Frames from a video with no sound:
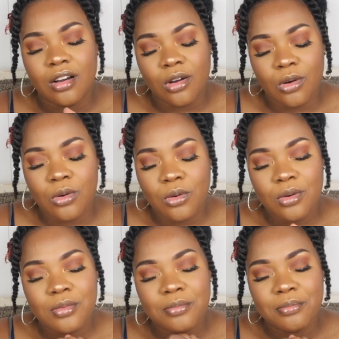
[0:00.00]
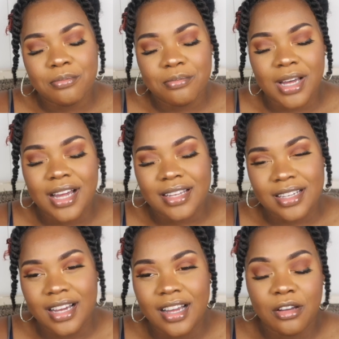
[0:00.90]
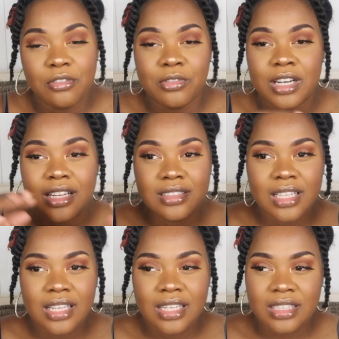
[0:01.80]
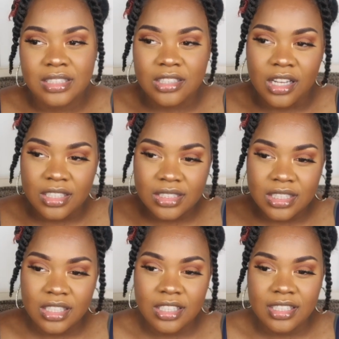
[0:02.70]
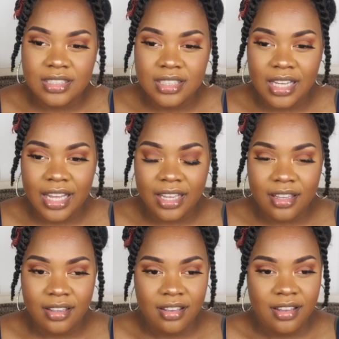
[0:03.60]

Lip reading: Oh my God. When I say exhausted, it's like